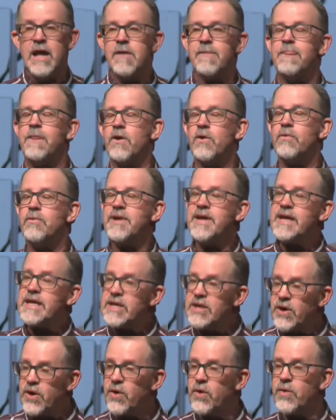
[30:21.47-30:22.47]
Though we
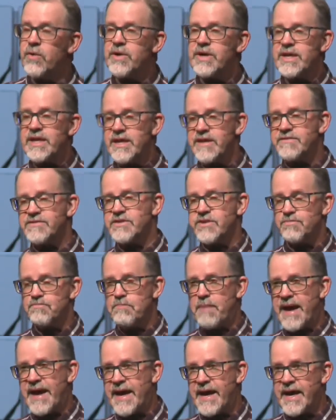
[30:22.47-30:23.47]
know it gives
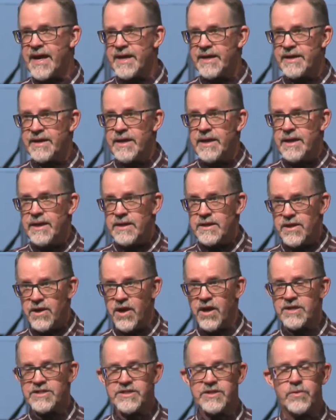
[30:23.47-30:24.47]
bad
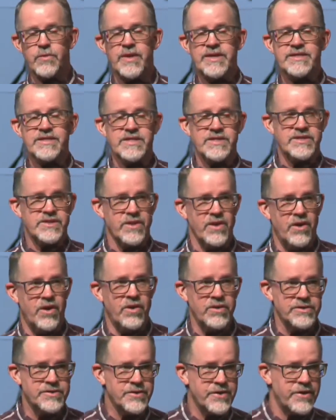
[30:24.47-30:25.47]
consequences
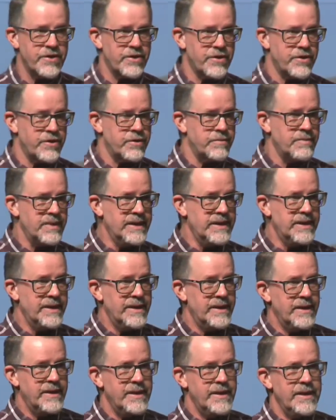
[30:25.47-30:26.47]
long term,
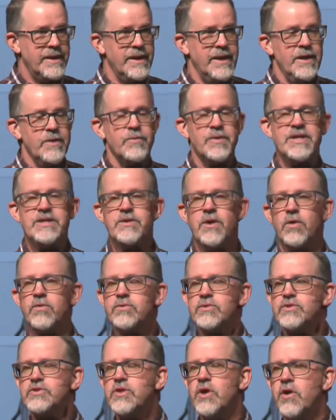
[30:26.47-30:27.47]
we
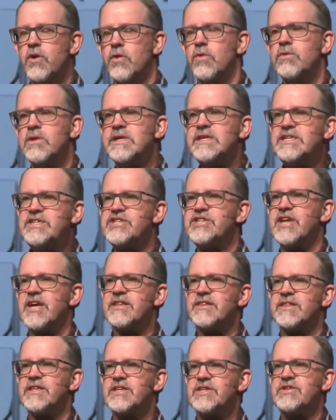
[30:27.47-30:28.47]
don't totally
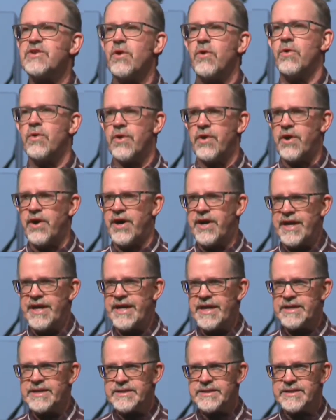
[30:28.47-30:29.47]
shut the door on
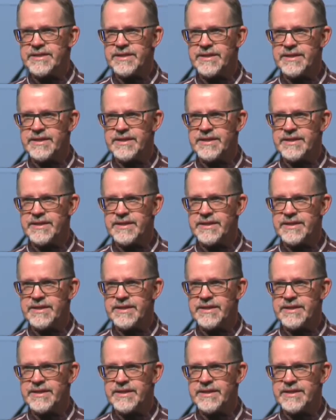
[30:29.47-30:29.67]
it,